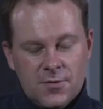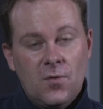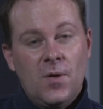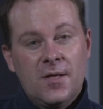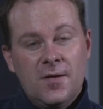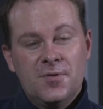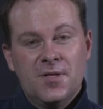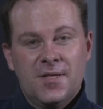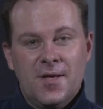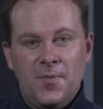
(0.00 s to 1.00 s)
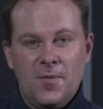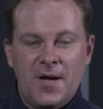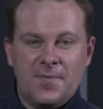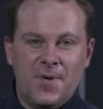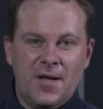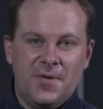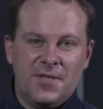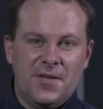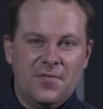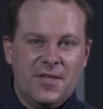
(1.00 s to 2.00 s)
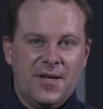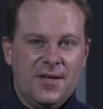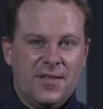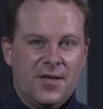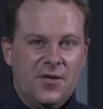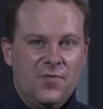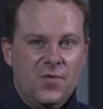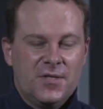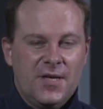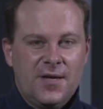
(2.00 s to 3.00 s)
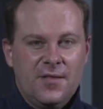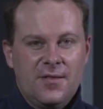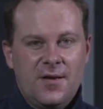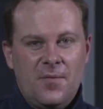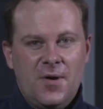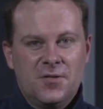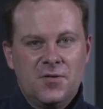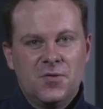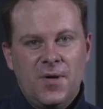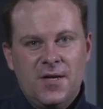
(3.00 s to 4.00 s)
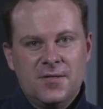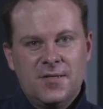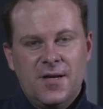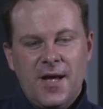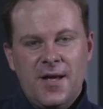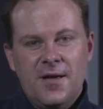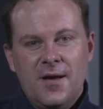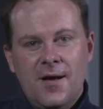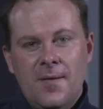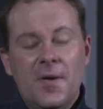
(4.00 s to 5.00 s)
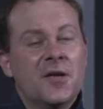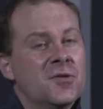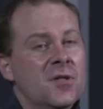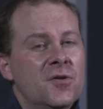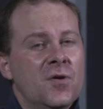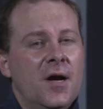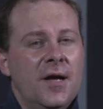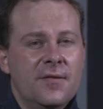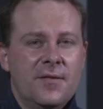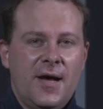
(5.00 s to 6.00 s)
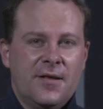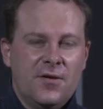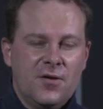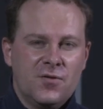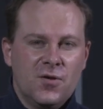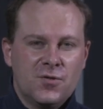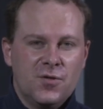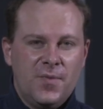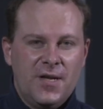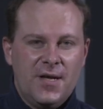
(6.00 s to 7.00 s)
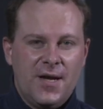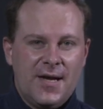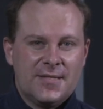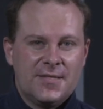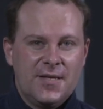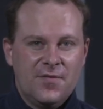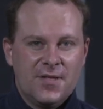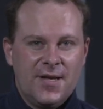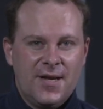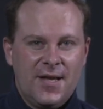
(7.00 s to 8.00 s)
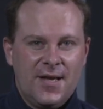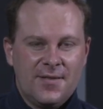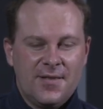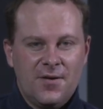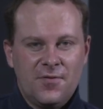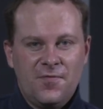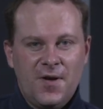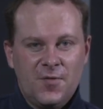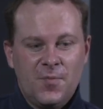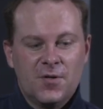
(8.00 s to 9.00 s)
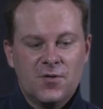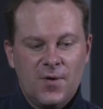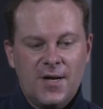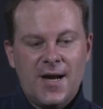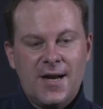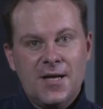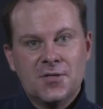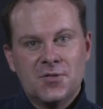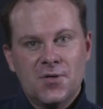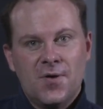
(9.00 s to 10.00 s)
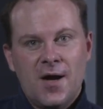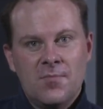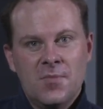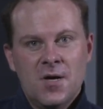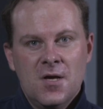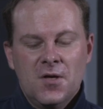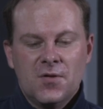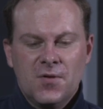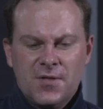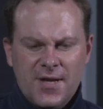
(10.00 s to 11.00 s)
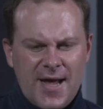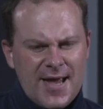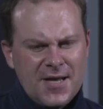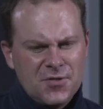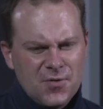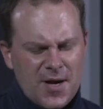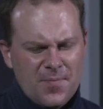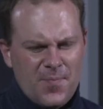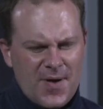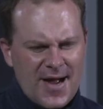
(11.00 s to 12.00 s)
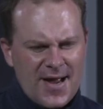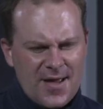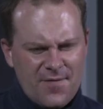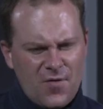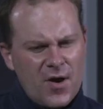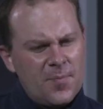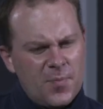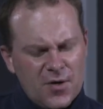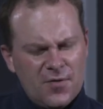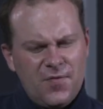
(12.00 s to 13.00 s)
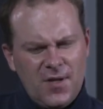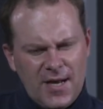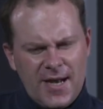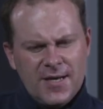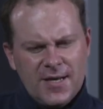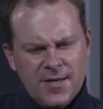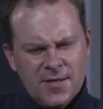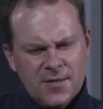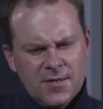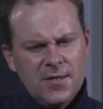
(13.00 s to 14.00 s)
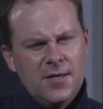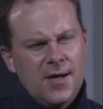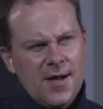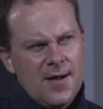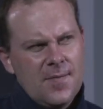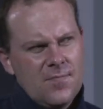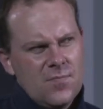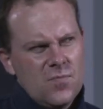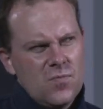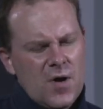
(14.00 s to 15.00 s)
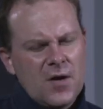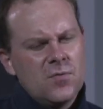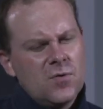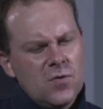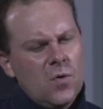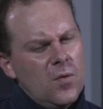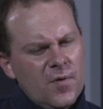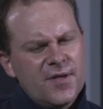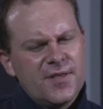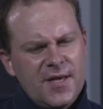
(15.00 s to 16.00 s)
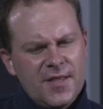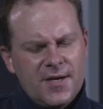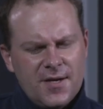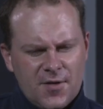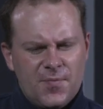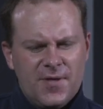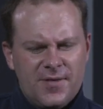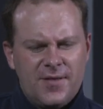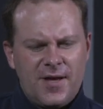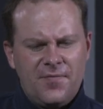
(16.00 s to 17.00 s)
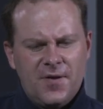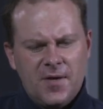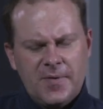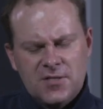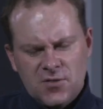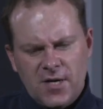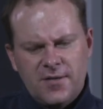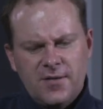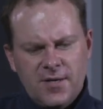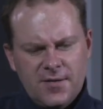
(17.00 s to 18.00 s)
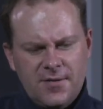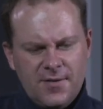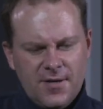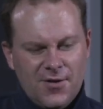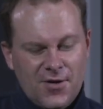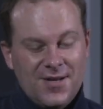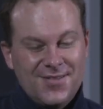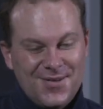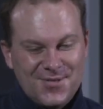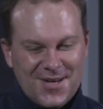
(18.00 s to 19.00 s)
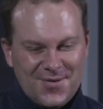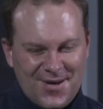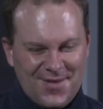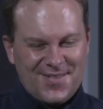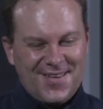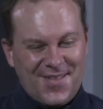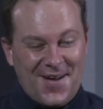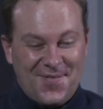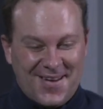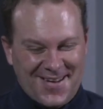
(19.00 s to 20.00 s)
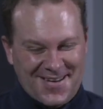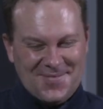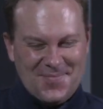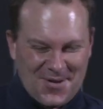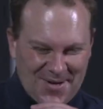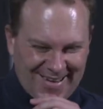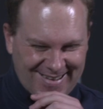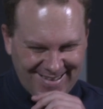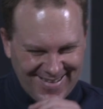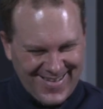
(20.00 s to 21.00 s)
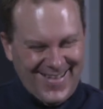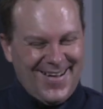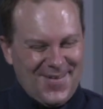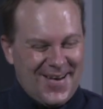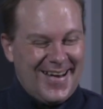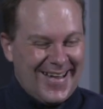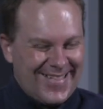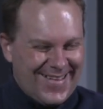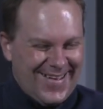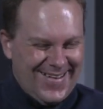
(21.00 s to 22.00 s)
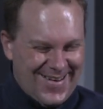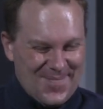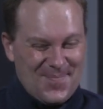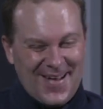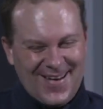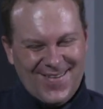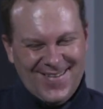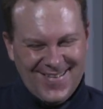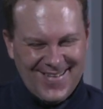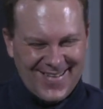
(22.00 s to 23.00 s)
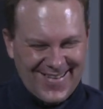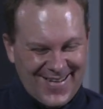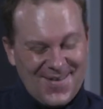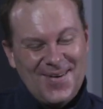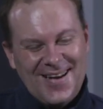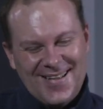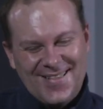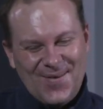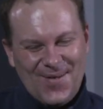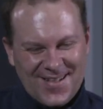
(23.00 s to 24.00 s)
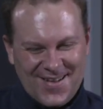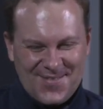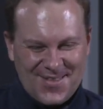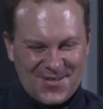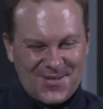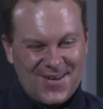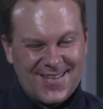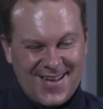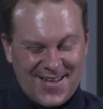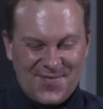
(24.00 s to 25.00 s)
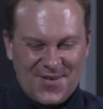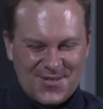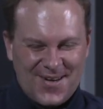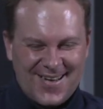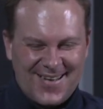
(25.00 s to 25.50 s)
So welcome to the Diplomat. My name is Stephen Taylor. Thank you for taking the time out to join us today. Make sure that you are interacting on social media at Stephen Taylor SA on Facebook, Twitter, and Instagram. So today, joined by a very beautiful lady. One could almost say that it is Miss South Africa, but it's not. It's the Consul General of South Africa in Munich, Roleta Lebelo. Roleta, welcome to the show. Thank you for joining